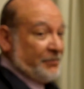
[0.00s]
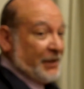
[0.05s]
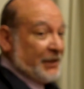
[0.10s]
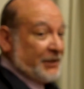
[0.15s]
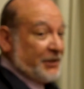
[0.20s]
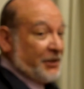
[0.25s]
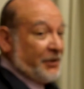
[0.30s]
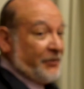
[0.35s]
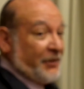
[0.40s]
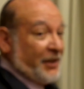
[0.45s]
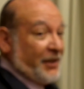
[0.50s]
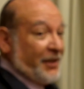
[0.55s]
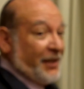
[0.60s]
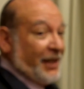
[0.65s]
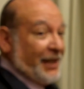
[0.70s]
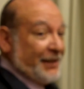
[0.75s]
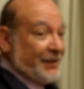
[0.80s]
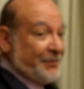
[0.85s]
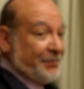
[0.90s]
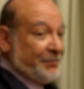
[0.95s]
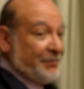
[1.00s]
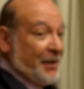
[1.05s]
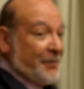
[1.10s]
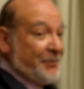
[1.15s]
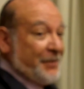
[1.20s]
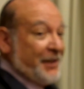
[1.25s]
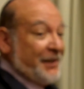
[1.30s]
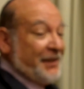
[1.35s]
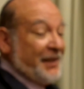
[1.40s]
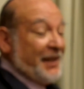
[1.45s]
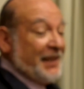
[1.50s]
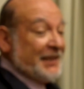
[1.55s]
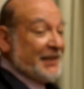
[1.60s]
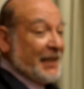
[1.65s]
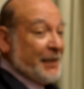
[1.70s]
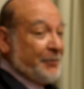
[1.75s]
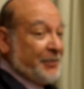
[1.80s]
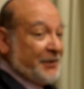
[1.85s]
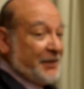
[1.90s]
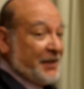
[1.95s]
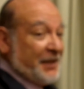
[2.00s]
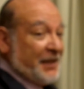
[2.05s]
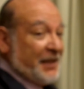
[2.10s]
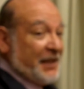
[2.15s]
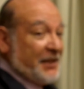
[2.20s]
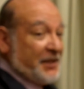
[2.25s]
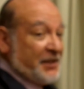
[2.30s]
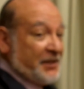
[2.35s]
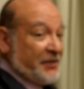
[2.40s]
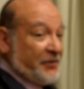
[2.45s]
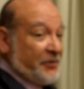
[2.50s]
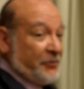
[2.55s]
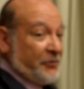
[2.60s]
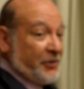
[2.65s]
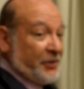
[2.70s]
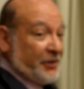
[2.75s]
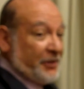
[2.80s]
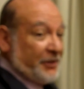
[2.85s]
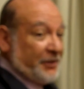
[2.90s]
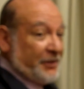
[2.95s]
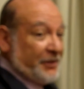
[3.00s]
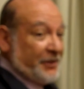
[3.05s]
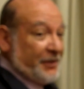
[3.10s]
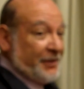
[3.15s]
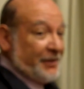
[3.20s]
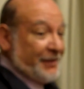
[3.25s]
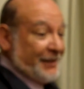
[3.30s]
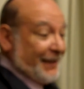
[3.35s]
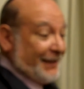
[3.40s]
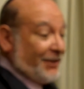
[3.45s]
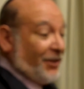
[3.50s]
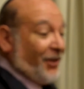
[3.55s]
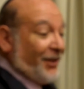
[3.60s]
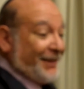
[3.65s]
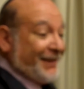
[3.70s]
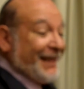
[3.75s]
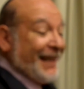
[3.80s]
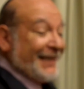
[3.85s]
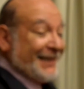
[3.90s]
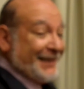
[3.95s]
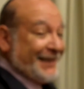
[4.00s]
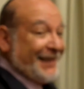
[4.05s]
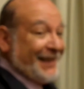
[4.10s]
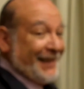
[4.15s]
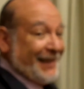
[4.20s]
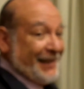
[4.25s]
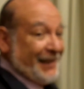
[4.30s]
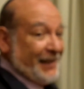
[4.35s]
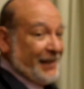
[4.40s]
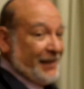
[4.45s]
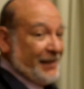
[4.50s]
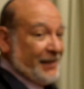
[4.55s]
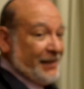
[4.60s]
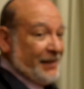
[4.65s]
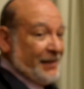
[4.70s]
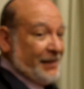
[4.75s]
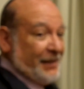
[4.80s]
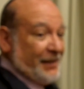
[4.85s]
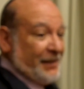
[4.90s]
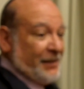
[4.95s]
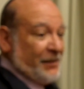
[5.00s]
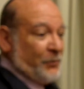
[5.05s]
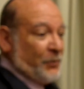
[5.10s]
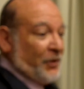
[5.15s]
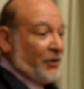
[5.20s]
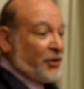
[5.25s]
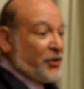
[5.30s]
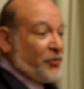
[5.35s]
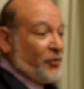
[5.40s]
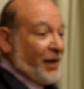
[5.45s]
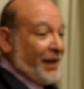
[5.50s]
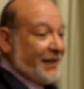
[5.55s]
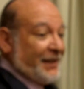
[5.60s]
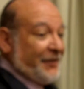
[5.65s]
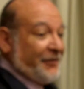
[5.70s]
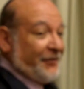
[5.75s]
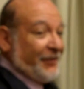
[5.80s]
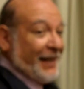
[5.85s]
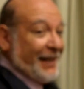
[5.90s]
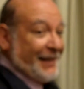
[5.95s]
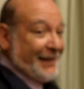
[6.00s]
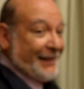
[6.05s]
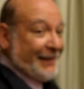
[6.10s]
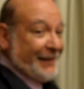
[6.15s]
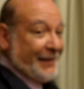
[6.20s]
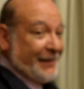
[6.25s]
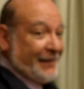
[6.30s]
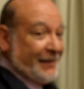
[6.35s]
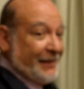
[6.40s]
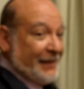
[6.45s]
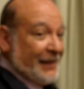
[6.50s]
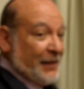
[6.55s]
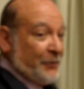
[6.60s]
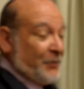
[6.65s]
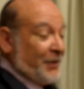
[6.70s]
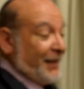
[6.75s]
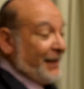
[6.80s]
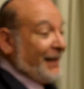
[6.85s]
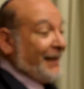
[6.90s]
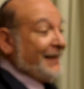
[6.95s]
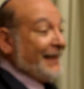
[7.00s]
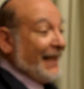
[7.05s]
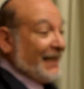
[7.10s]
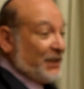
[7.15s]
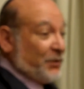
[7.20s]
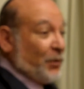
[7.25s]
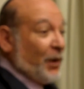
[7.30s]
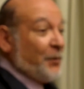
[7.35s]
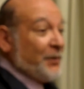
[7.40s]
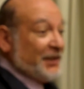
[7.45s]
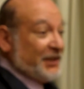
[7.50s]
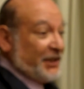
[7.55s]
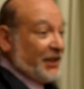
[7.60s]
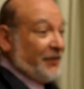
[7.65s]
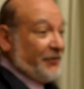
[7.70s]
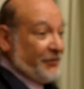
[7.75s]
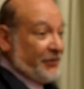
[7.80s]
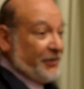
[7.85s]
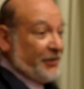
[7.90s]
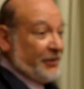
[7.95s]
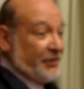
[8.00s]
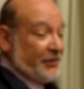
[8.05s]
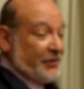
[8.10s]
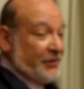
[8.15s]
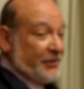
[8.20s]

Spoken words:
by serving God, by being the example to the nations of the world. That's our destiny. We're trying to fight it, and that's why we suffer.